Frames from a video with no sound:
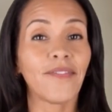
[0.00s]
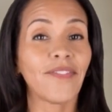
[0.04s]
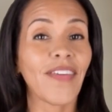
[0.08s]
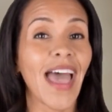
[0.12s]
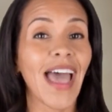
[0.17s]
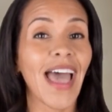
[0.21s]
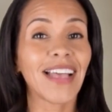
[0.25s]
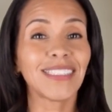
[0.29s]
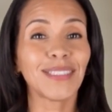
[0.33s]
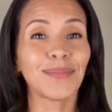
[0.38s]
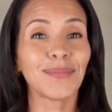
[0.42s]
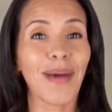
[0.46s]

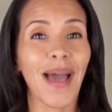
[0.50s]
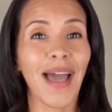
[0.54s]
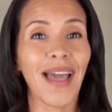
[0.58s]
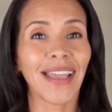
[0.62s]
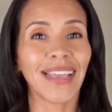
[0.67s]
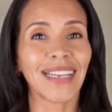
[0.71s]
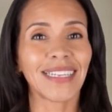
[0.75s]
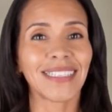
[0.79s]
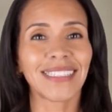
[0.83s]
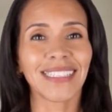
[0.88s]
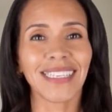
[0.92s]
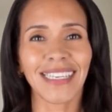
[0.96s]
Fast
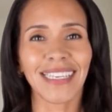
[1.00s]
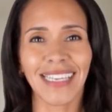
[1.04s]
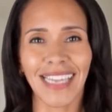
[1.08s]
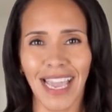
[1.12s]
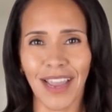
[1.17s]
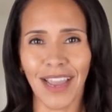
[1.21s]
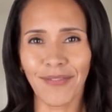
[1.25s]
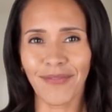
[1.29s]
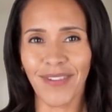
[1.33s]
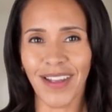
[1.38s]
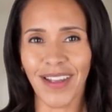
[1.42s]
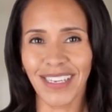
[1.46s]
Minds,
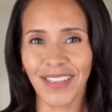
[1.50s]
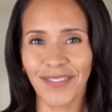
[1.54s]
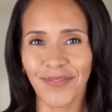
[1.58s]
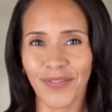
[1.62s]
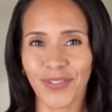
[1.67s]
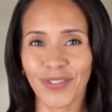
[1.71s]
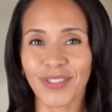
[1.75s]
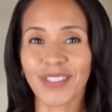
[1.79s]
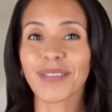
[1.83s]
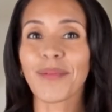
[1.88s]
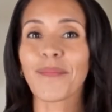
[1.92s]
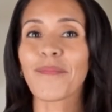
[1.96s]
get ready
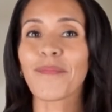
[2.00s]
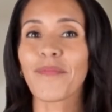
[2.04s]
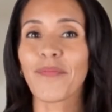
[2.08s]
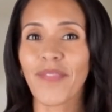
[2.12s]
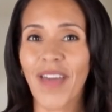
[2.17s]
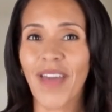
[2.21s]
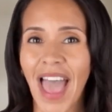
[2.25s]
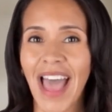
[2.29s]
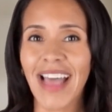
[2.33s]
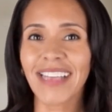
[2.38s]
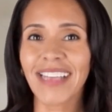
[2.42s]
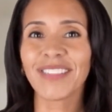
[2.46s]
for some
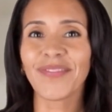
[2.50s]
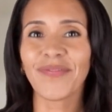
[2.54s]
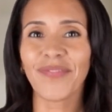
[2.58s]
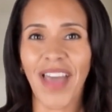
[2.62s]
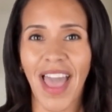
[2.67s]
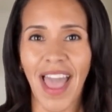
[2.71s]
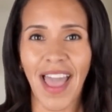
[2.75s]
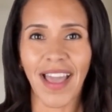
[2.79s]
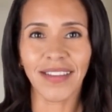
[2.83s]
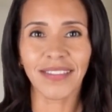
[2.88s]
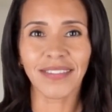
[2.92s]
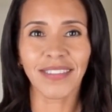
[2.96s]
fast
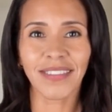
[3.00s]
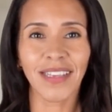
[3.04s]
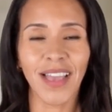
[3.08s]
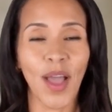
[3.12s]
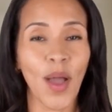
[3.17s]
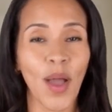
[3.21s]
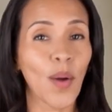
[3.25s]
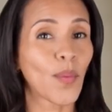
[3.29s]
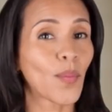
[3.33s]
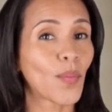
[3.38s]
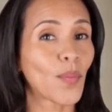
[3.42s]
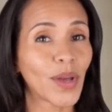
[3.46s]
facts.
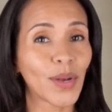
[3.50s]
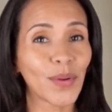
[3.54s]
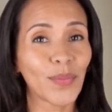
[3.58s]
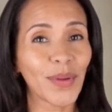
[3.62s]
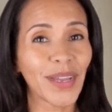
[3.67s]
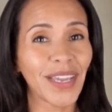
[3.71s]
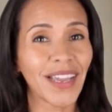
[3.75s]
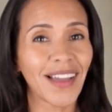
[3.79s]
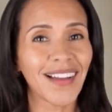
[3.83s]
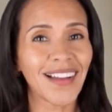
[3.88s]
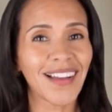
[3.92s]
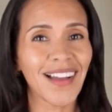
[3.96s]
What are
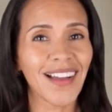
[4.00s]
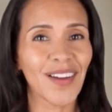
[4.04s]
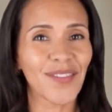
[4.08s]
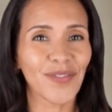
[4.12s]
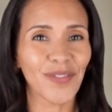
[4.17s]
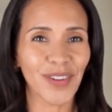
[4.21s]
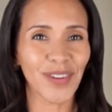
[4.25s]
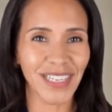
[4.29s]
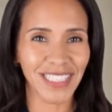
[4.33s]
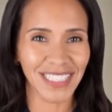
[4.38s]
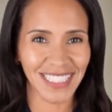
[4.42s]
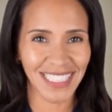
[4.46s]
we
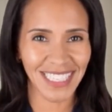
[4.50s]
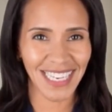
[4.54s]
uncovering